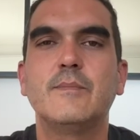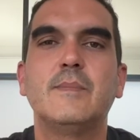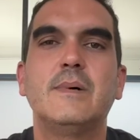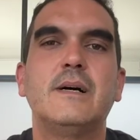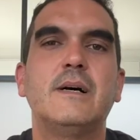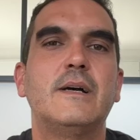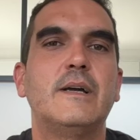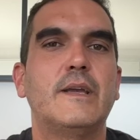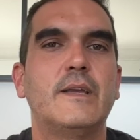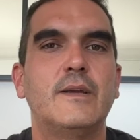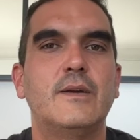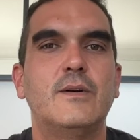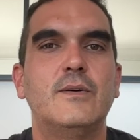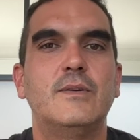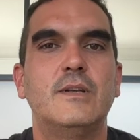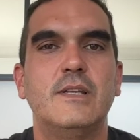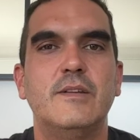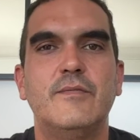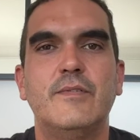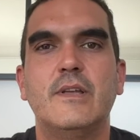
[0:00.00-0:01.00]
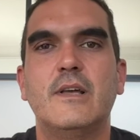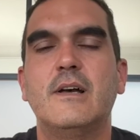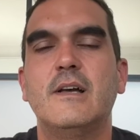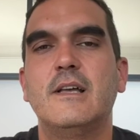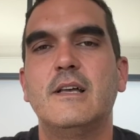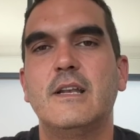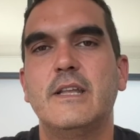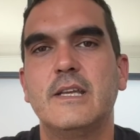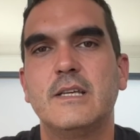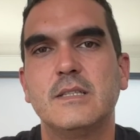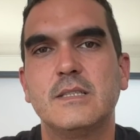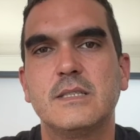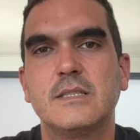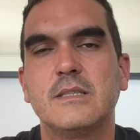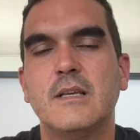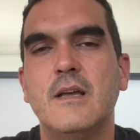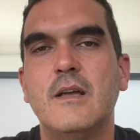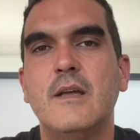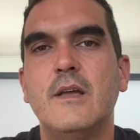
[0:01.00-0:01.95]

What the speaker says: by Olivia Elias,